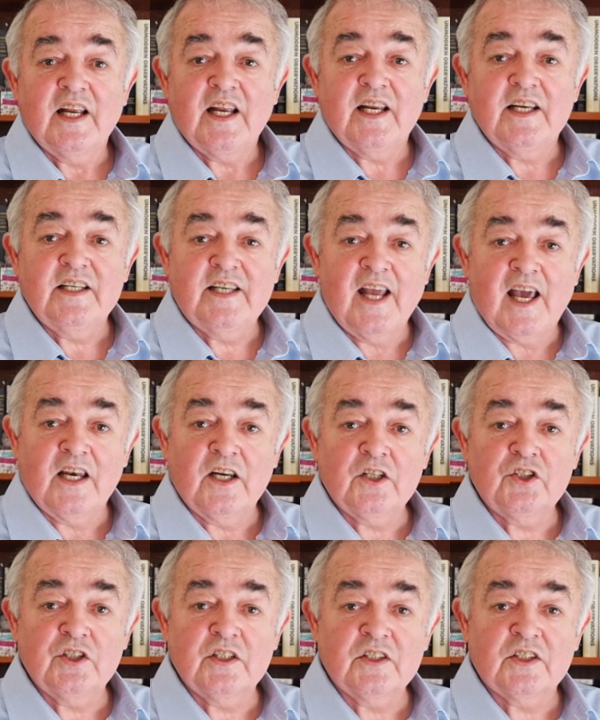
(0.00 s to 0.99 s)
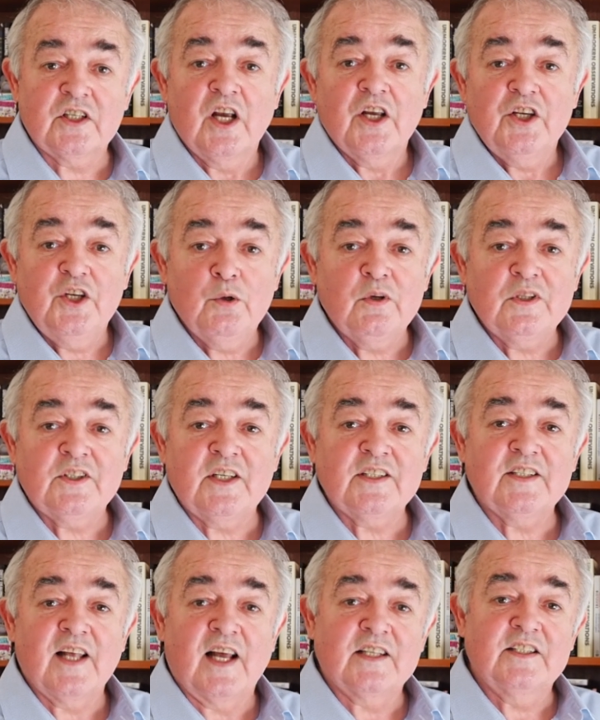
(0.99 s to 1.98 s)
intelligence
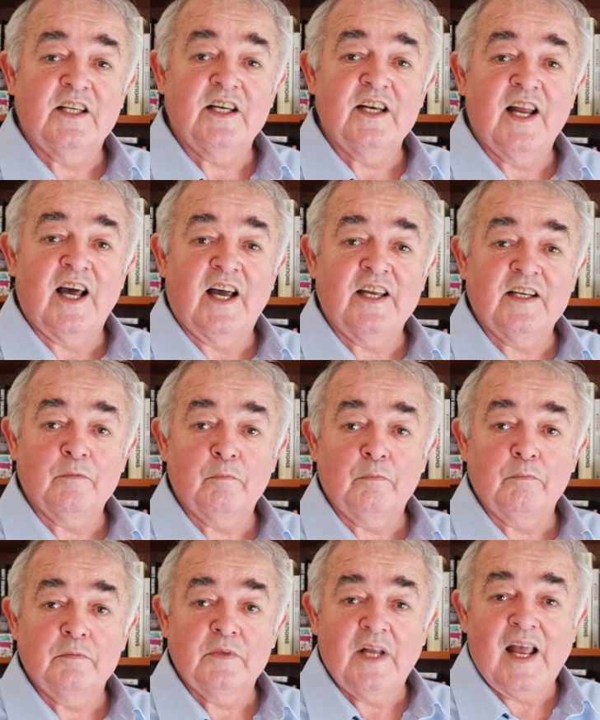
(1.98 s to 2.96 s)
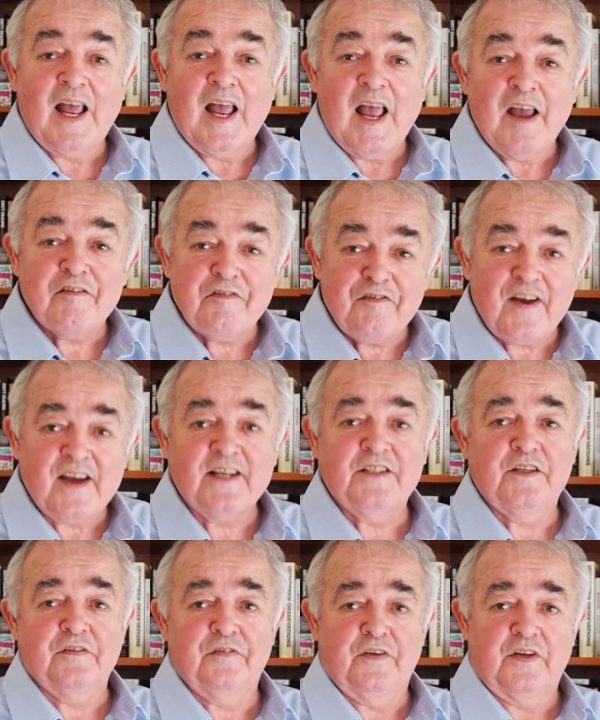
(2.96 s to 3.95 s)
uses that denial
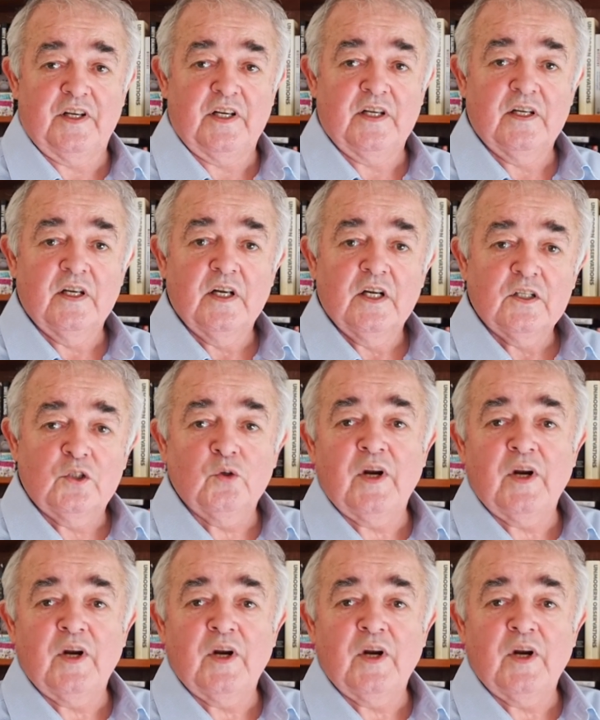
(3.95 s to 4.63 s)
effectively to